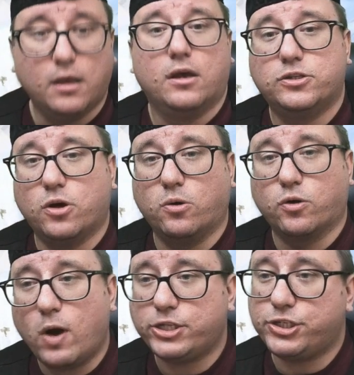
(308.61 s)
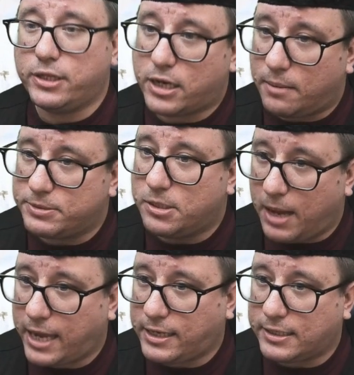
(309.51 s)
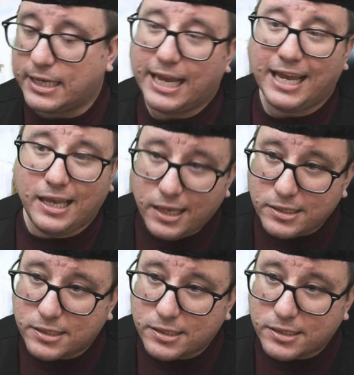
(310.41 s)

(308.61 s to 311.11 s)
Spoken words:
So the question that comes to mind is